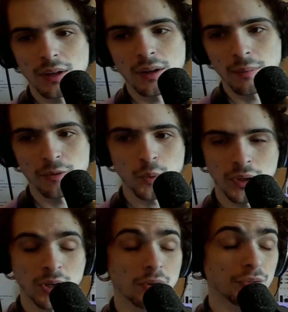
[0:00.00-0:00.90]
Um, if you want
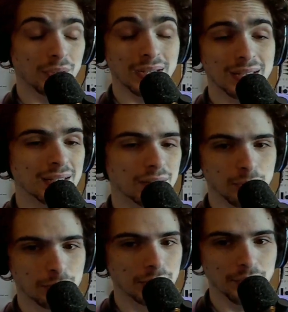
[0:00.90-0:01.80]
to go for like a
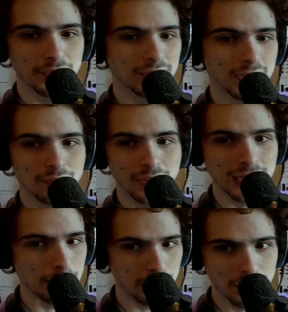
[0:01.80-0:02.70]
healer build instead of
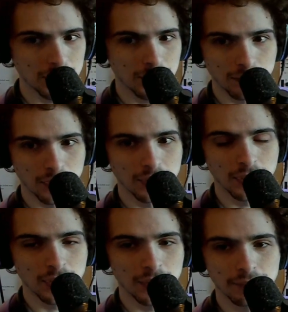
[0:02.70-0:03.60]
running empathy, you can run,
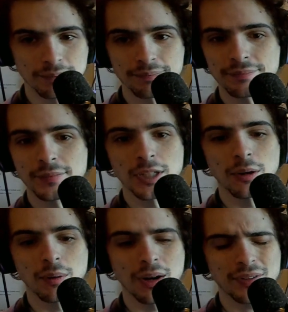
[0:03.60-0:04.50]
um, you
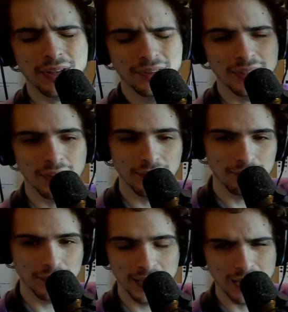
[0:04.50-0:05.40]
know, I forget the uh,
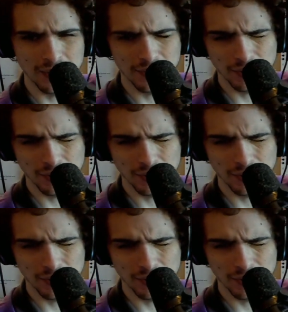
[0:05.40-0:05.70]
the add-on.